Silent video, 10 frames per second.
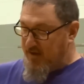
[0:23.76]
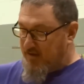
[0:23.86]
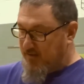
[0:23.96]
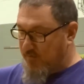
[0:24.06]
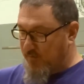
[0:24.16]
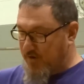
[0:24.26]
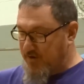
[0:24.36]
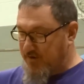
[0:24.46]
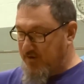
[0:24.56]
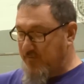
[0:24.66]
that we'll
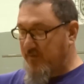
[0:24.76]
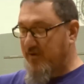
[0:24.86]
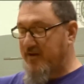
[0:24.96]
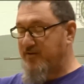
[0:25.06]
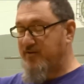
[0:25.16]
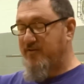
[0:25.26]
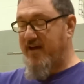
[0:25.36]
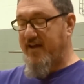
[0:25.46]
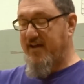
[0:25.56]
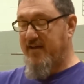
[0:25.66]
want to do. We'll want to do
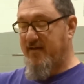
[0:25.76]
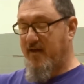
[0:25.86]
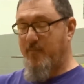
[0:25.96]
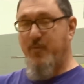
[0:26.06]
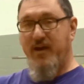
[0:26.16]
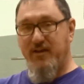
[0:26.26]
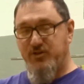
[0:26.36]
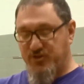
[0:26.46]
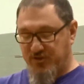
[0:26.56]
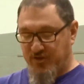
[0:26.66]
a
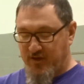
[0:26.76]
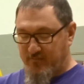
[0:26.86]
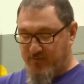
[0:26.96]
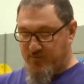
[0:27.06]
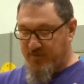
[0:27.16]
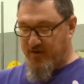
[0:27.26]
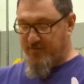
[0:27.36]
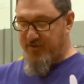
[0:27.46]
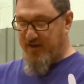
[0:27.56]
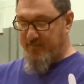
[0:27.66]
pinch between our
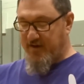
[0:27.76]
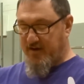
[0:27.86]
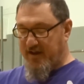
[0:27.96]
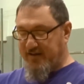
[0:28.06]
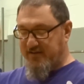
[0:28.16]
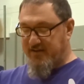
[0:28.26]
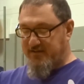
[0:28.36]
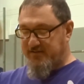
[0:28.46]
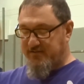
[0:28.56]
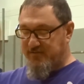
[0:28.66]
thumb here like
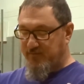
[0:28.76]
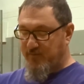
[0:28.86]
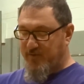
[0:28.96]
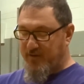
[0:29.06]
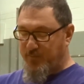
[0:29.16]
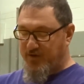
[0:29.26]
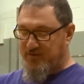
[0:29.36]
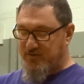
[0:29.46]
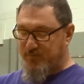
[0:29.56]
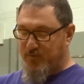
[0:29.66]
this. So we'll want to pinch
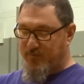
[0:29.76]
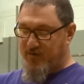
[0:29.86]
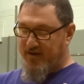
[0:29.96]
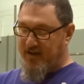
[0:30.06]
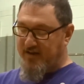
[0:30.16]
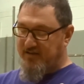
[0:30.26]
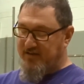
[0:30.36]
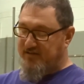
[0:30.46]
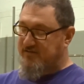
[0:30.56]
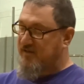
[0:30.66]
this boomerang like
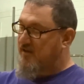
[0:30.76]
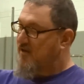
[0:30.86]
this.